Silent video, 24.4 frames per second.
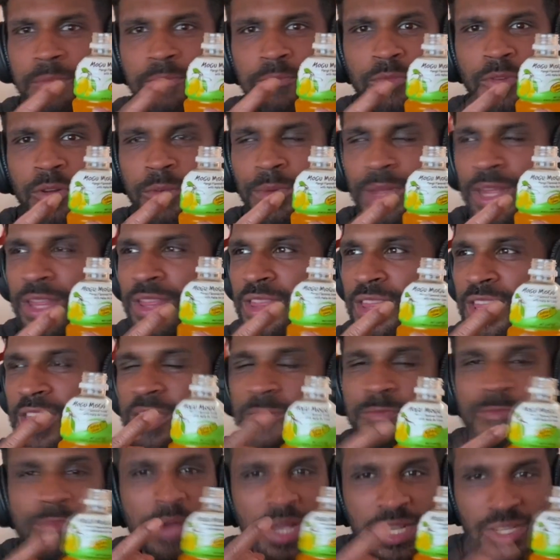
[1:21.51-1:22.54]
probably
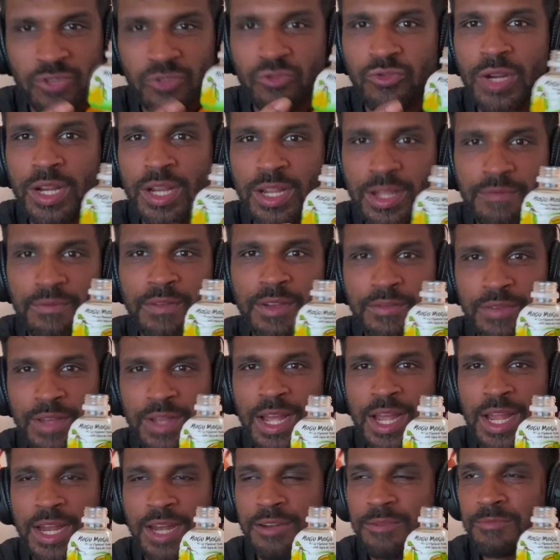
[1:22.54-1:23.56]
the best drink I've
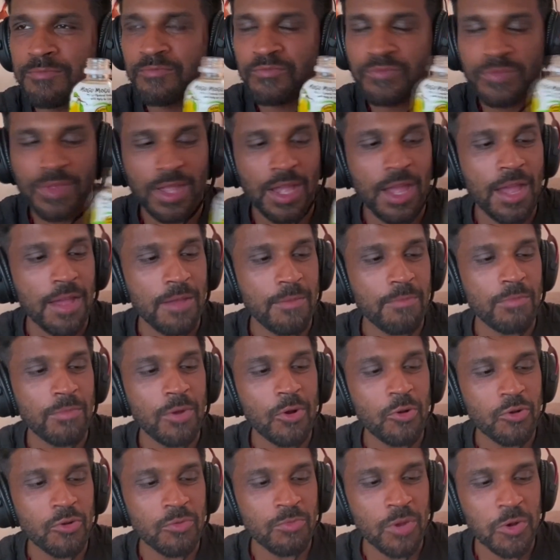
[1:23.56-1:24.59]
ever had.
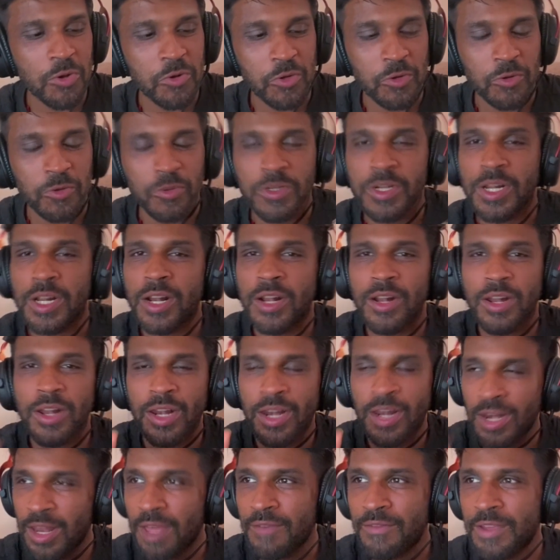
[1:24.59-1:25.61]
Mogu Mogu.
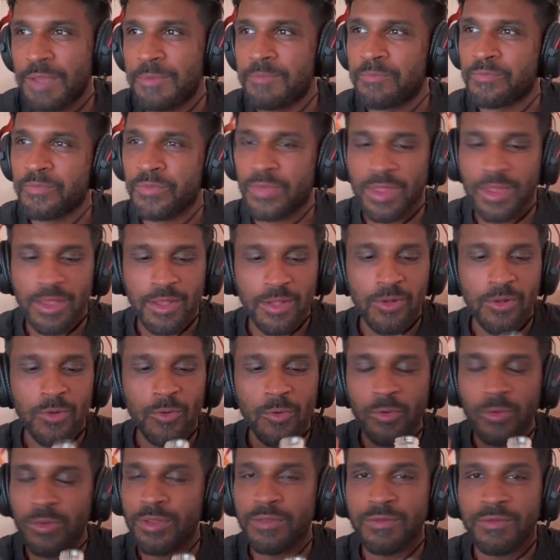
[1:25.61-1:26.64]
Love it.
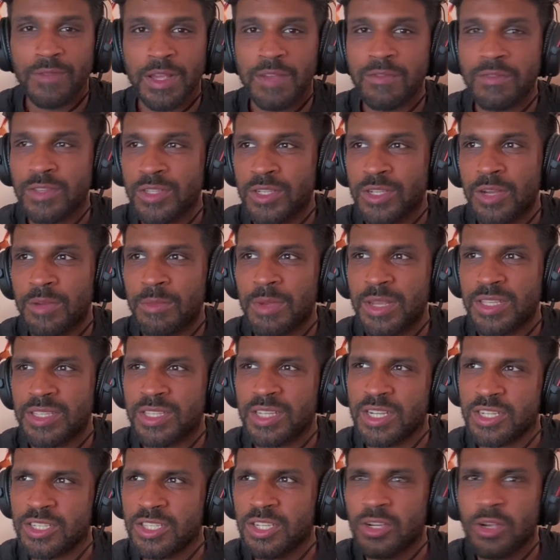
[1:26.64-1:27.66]
All the flavors are
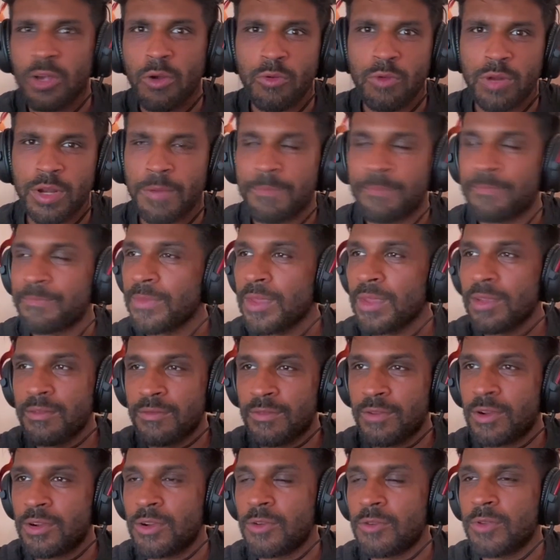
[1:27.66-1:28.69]
amazing except coconut.
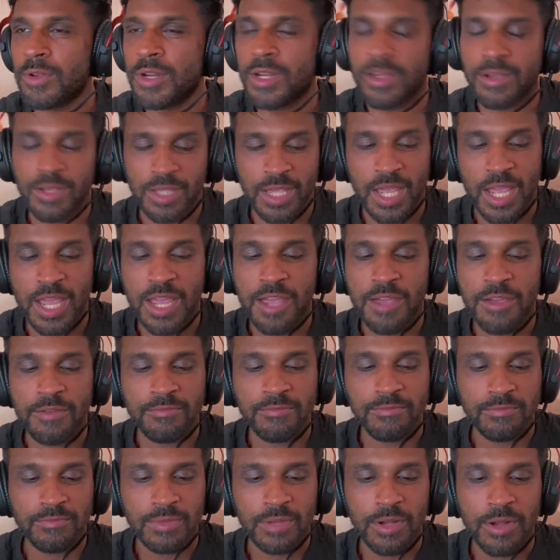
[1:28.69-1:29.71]
Fuck coconut, I hate
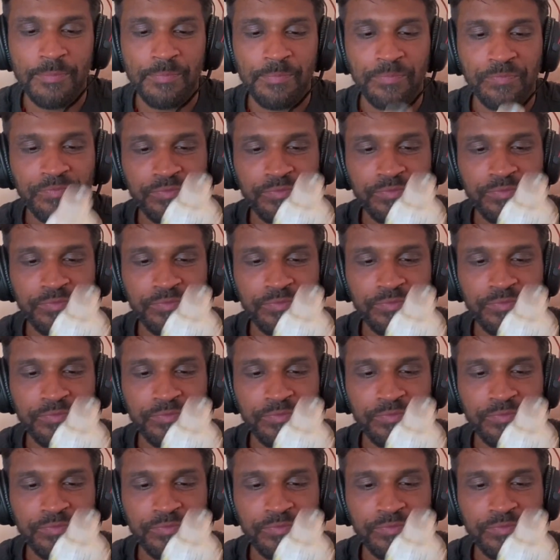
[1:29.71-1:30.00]
it. But